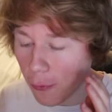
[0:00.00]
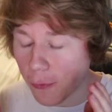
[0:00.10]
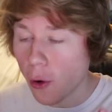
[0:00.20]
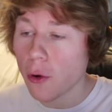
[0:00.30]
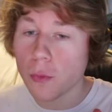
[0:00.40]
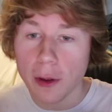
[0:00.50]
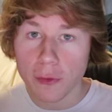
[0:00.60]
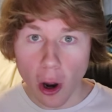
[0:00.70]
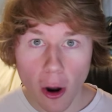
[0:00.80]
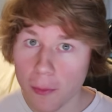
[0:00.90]
far we have
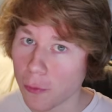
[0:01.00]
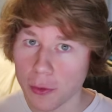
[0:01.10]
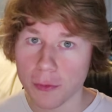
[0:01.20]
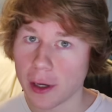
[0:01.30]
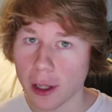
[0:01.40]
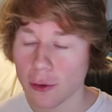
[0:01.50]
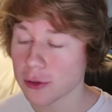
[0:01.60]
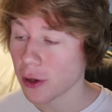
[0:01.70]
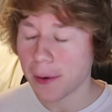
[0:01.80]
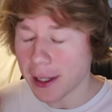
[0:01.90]
come with videos, but